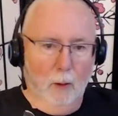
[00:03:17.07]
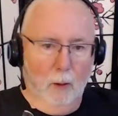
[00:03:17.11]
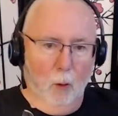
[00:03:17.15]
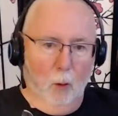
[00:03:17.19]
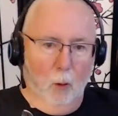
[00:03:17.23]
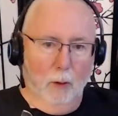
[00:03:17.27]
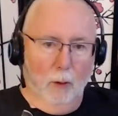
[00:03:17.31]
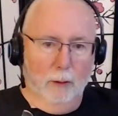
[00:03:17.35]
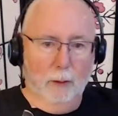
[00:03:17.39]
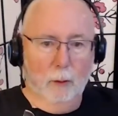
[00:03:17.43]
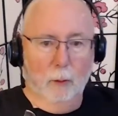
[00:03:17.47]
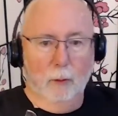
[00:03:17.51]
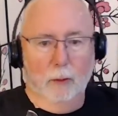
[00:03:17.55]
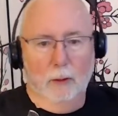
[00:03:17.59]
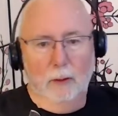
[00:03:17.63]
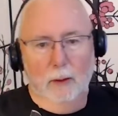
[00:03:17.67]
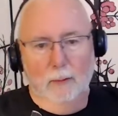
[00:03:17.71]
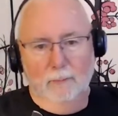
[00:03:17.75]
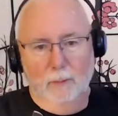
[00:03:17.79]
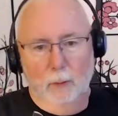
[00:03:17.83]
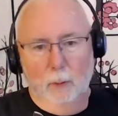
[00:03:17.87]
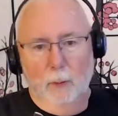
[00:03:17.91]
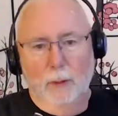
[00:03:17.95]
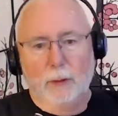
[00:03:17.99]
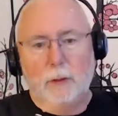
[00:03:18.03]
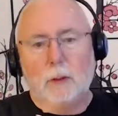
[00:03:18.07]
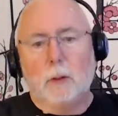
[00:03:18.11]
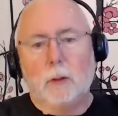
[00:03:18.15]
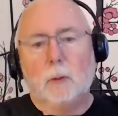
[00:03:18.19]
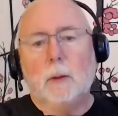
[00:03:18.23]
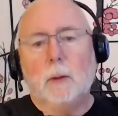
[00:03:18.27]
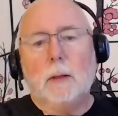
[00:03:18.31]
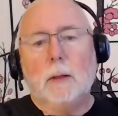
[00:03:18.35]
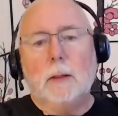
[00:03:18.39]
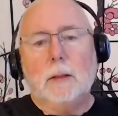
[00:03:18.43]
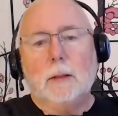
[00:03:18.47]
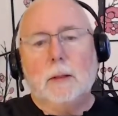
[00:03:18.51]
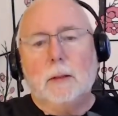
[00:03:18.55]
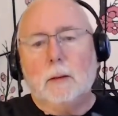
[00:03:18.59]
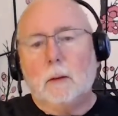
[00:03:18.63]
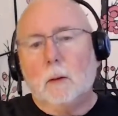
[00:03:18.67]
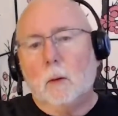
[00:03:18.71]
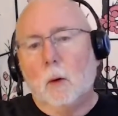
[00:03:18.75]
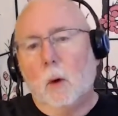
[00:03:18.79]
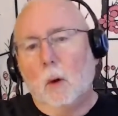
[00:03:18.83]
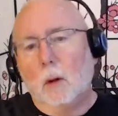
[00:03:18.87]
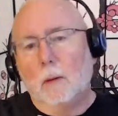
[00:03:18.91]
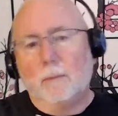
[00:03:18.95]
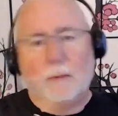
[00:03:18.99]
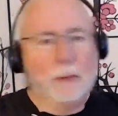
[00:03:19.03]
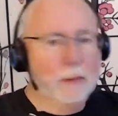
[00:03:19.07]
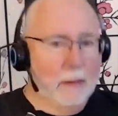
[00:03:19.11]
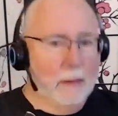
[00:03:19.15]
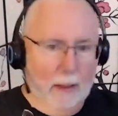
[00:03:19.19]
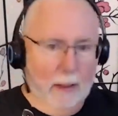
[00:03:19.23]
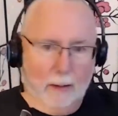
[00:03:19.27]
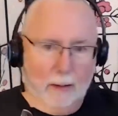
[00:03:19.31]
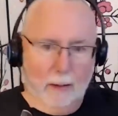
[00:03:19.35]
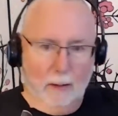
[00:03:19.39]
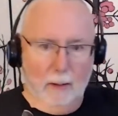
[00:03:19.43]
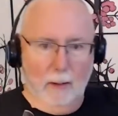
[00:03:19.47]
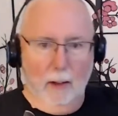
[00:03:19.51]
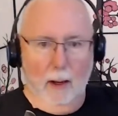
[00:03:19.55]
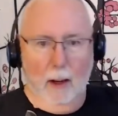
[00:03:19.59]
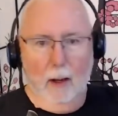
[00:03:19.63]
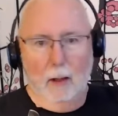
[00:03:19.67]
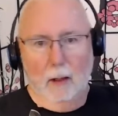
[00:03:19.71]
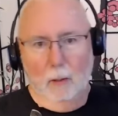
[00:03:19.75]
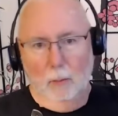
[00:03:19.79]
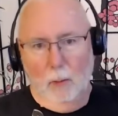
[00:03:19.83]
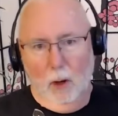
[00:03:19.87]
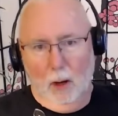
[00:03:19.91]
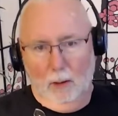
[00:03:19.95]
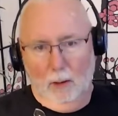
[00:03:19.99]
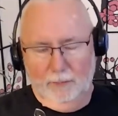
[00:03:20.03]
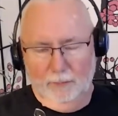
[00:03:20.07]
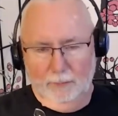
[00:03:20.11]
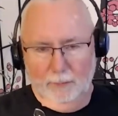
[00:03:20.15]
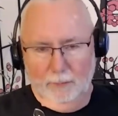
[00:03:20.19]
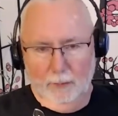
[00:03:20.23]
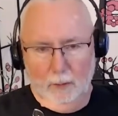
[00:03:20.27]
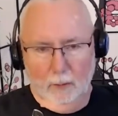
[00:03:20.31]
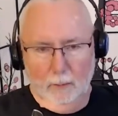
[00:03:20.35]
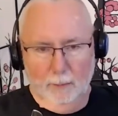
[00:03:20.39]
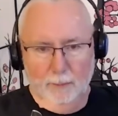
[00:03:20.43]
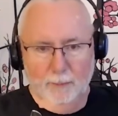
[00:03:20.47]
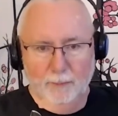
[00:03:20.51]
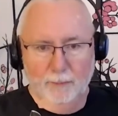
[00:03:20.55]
Or you can even reach around and get a hold of a neck and yank them off of you.